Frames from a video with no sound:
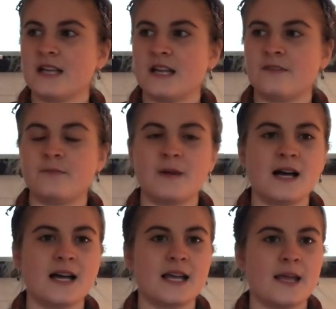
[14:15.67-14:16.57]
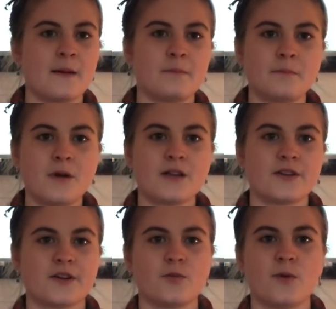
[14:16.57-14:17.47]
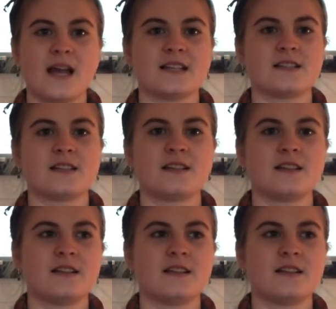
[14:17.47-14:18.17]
if my mother went,